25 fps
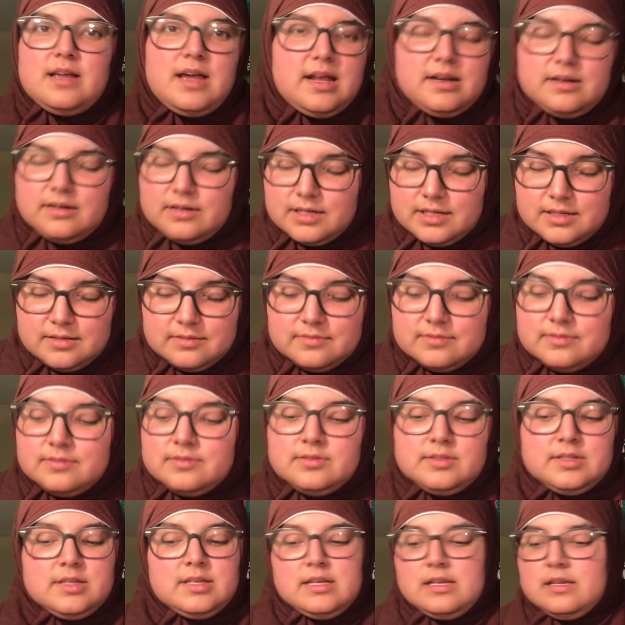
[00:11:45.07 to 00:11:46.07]
I don't know.
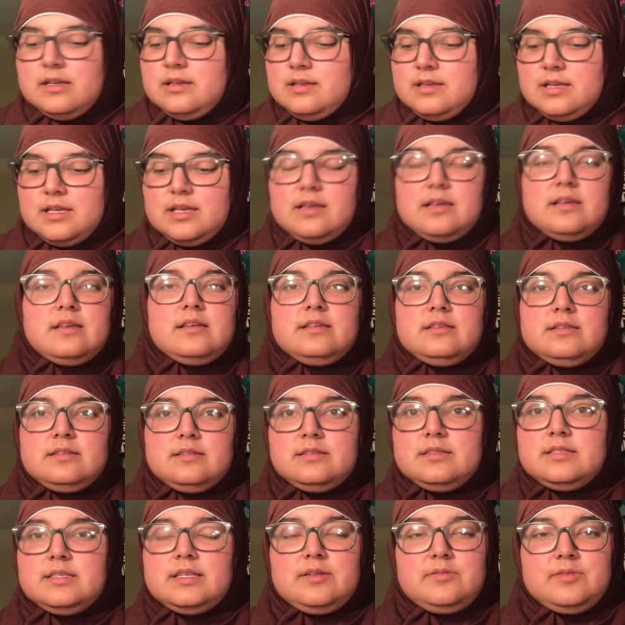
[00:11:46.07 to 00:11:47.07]

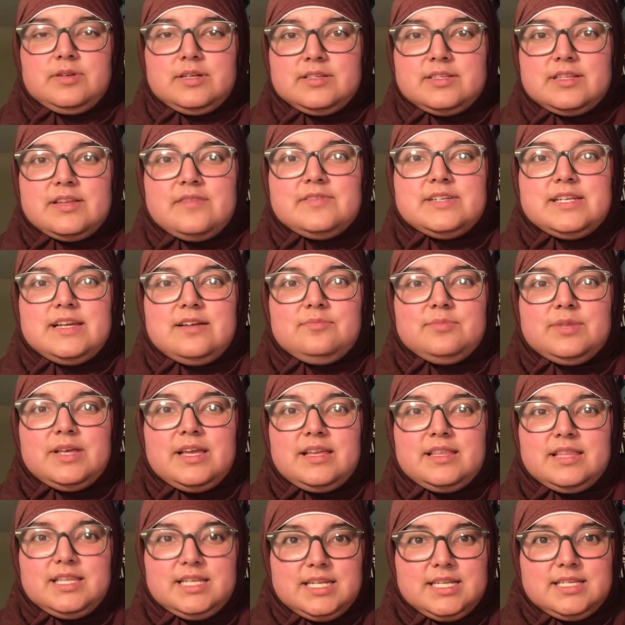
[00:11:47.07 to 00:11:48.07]
Does anyone else have a down
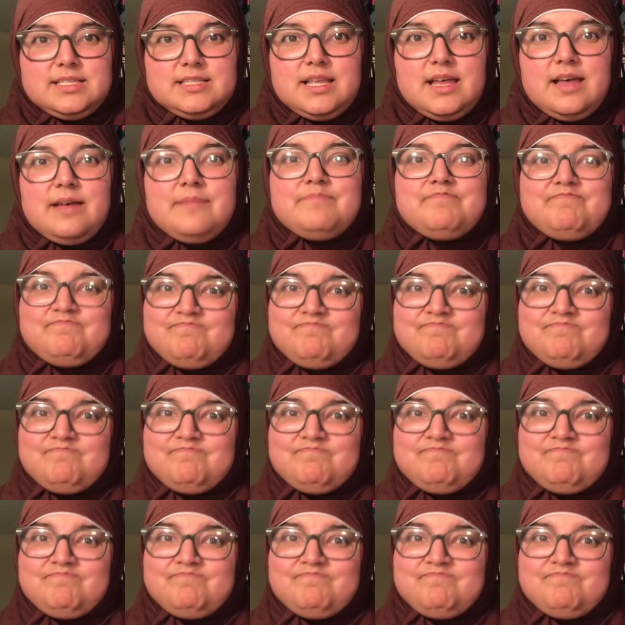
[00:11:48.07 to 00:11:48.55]
blanket that does that?